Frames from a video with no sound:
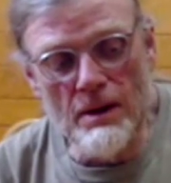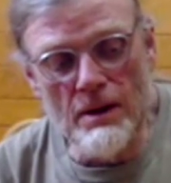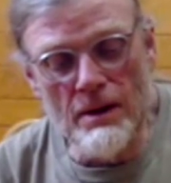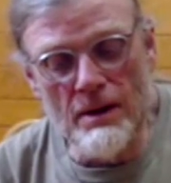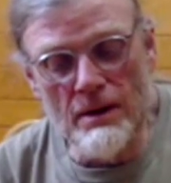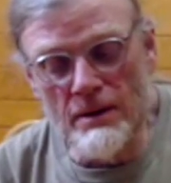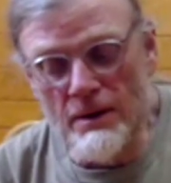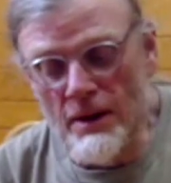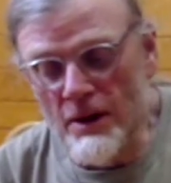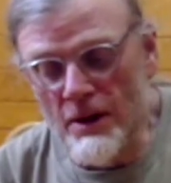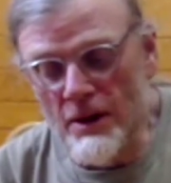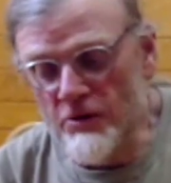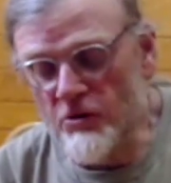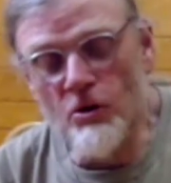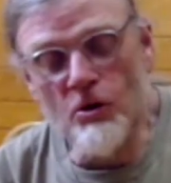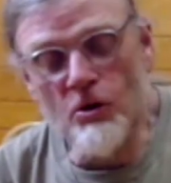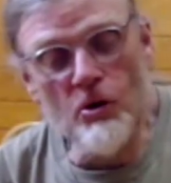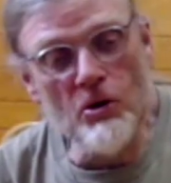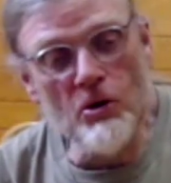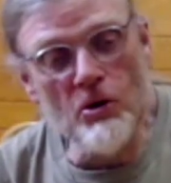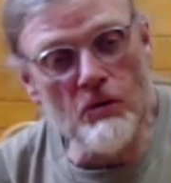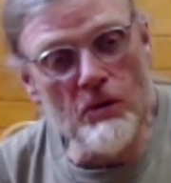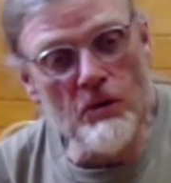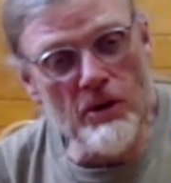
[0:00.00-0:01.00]
it doesn't
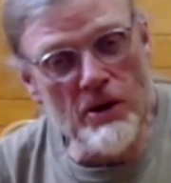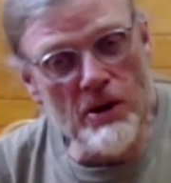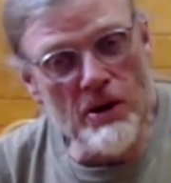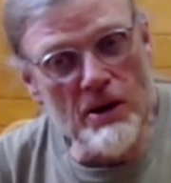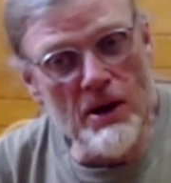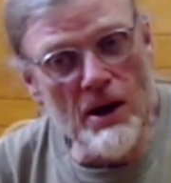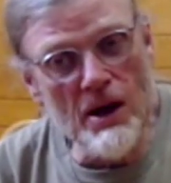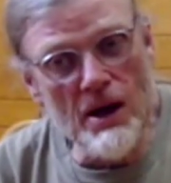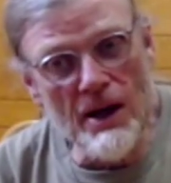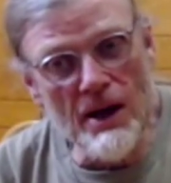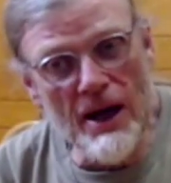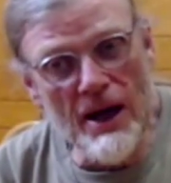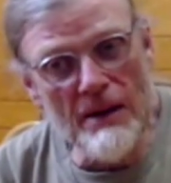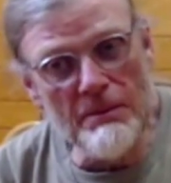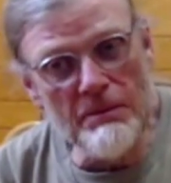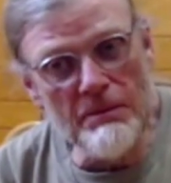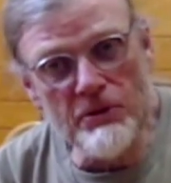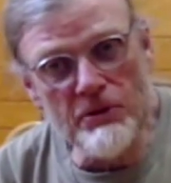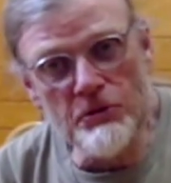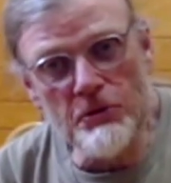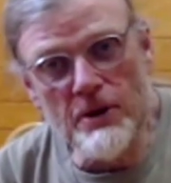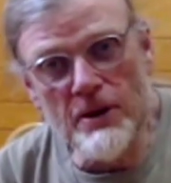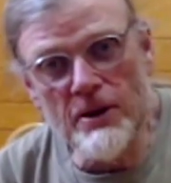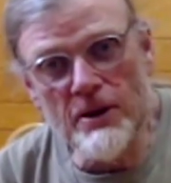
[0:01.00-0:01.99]
hurt with a young
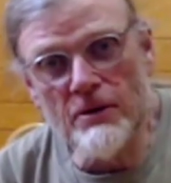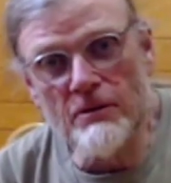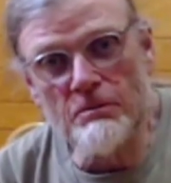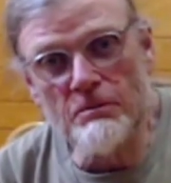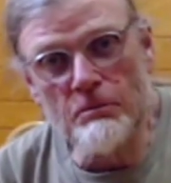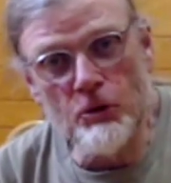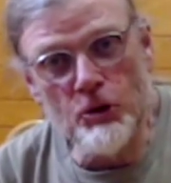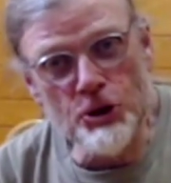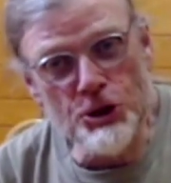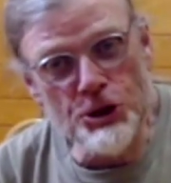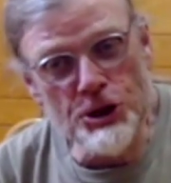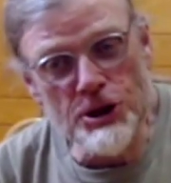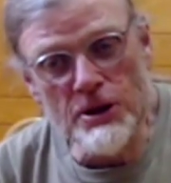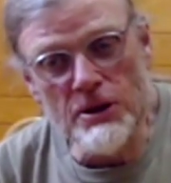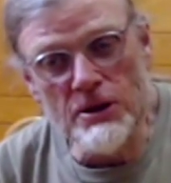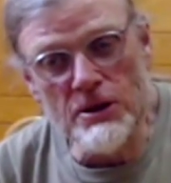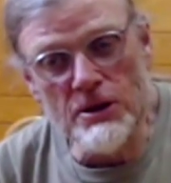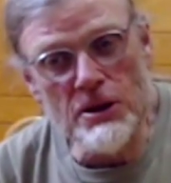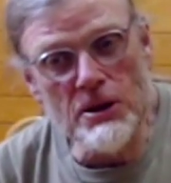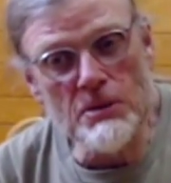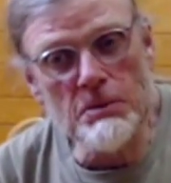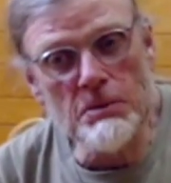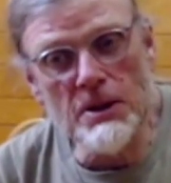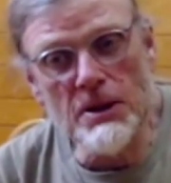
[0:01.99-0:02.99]
apple tree to push it a
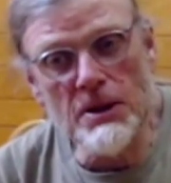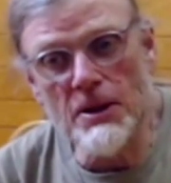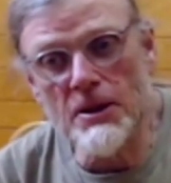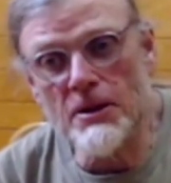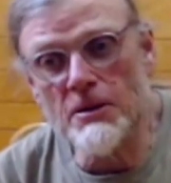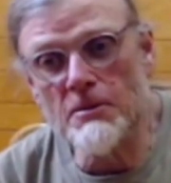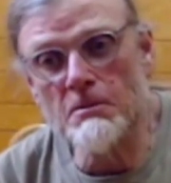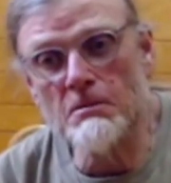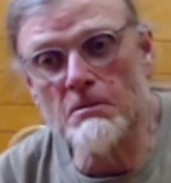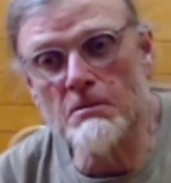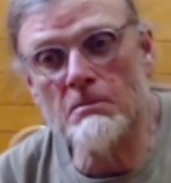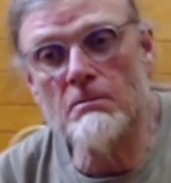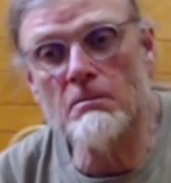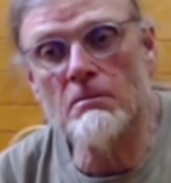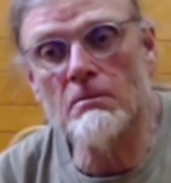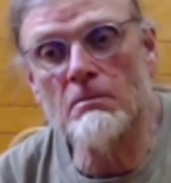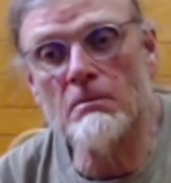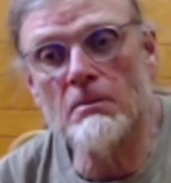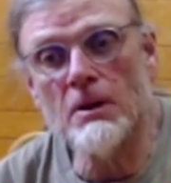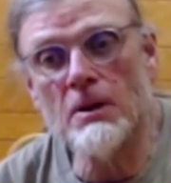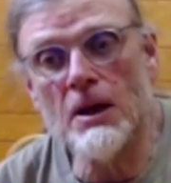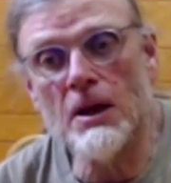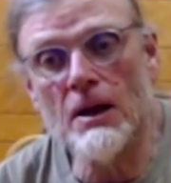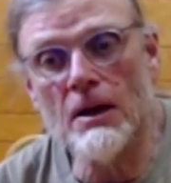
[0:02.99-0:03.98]
little bit.
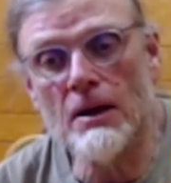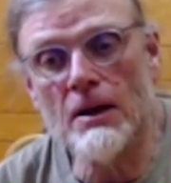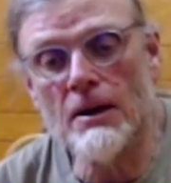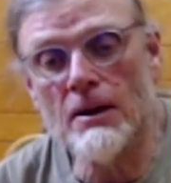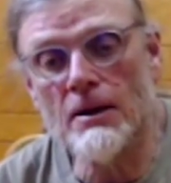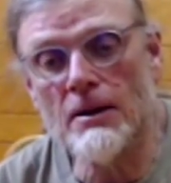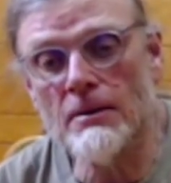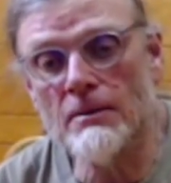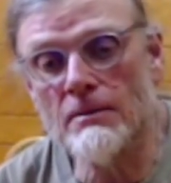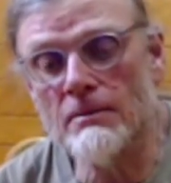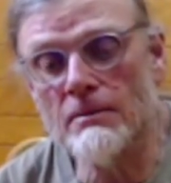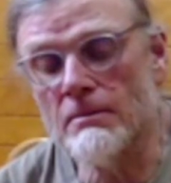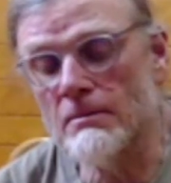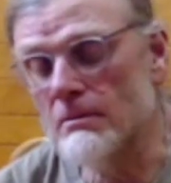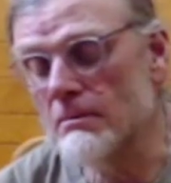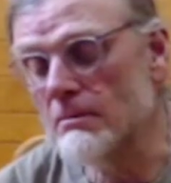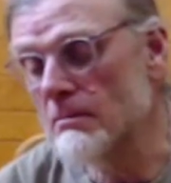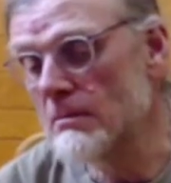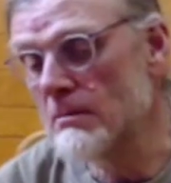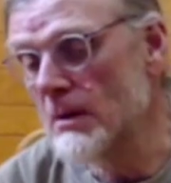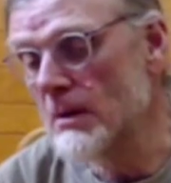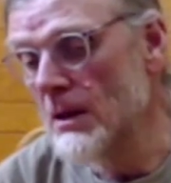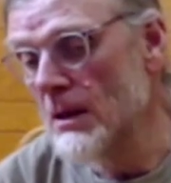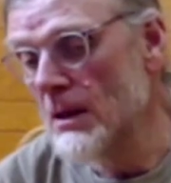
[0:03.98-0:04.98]
So
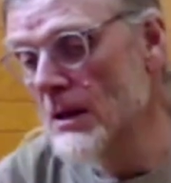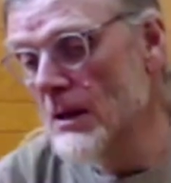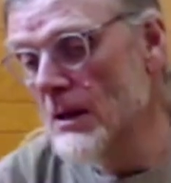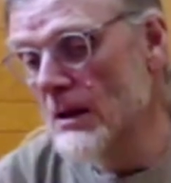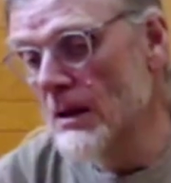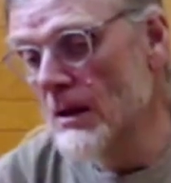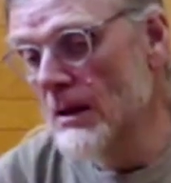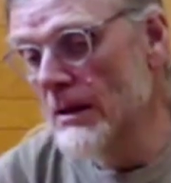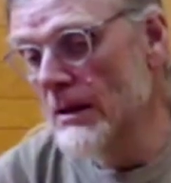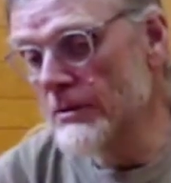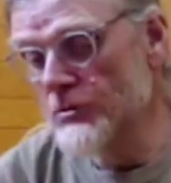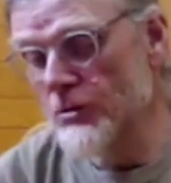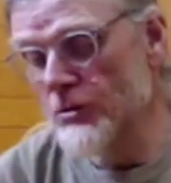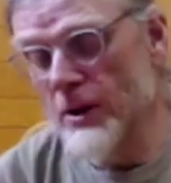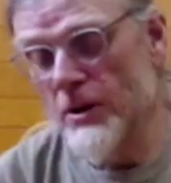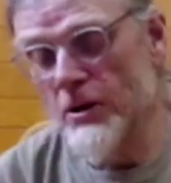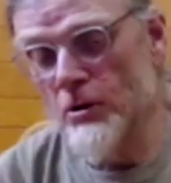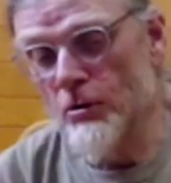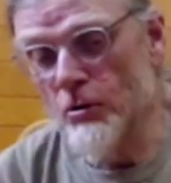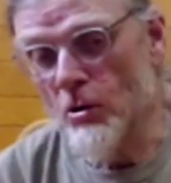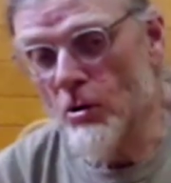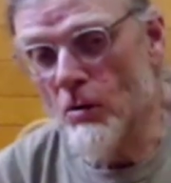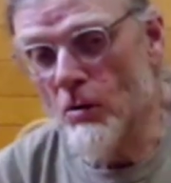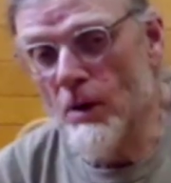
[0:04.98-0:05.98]
I
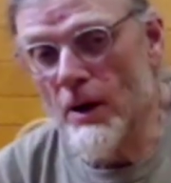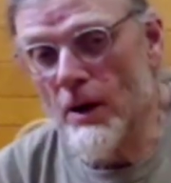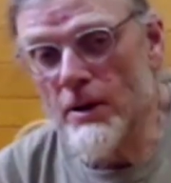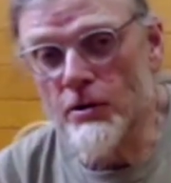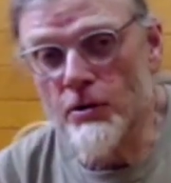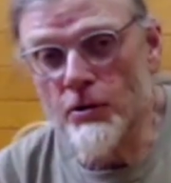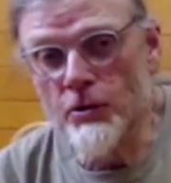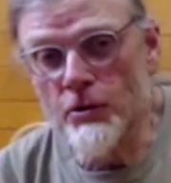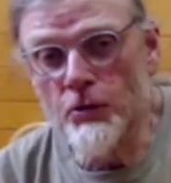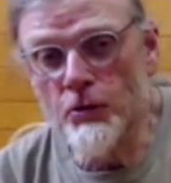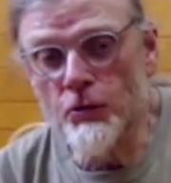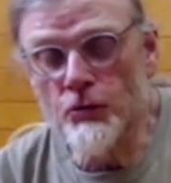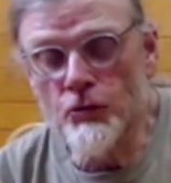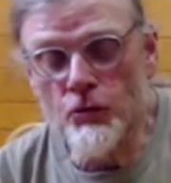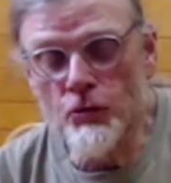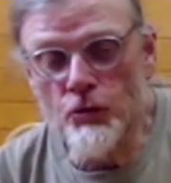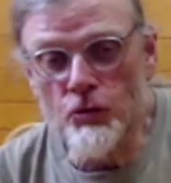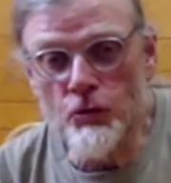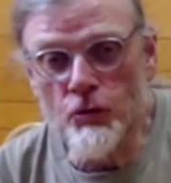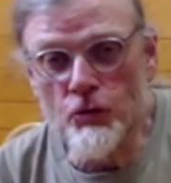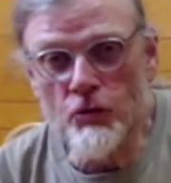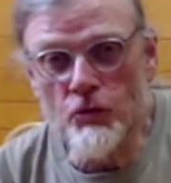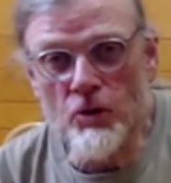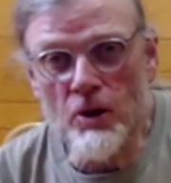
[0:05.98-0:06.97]
don't know what you're used to
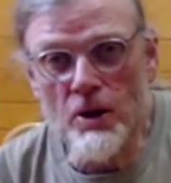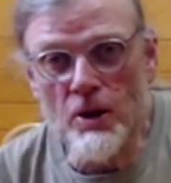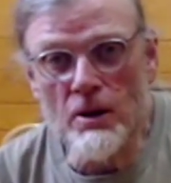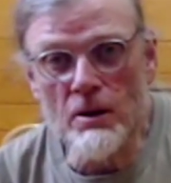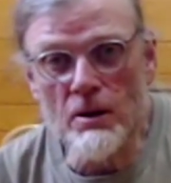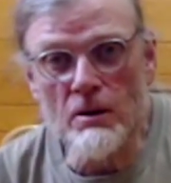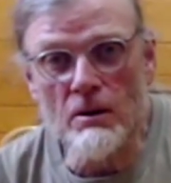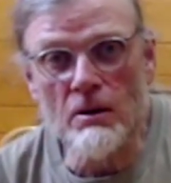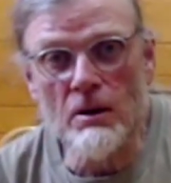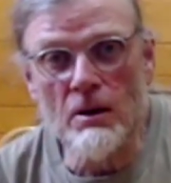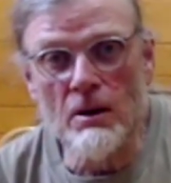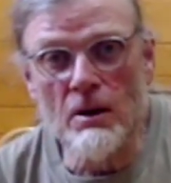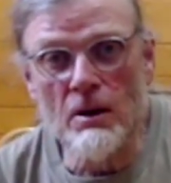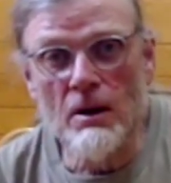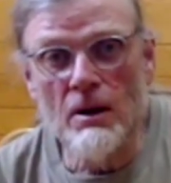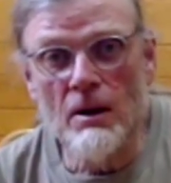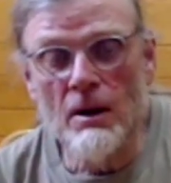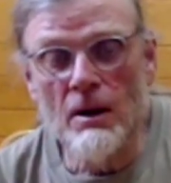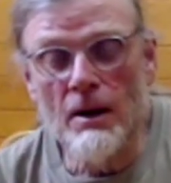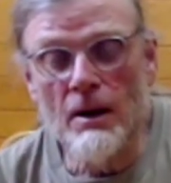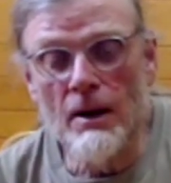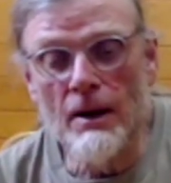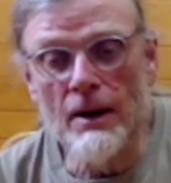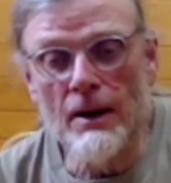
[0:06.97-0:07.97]
using.
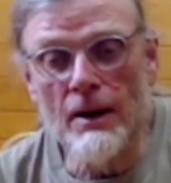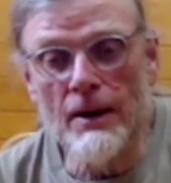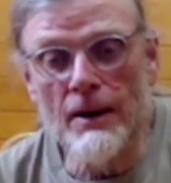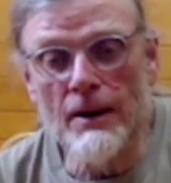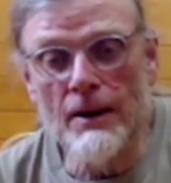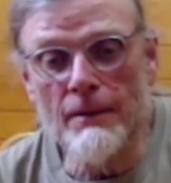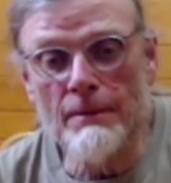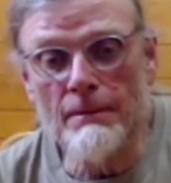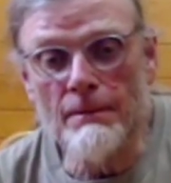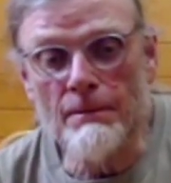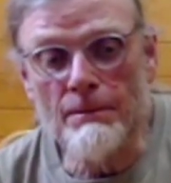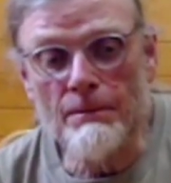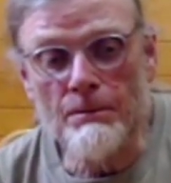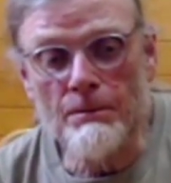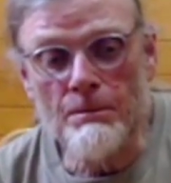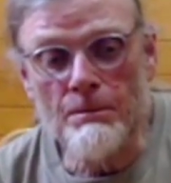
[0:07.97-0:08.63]
I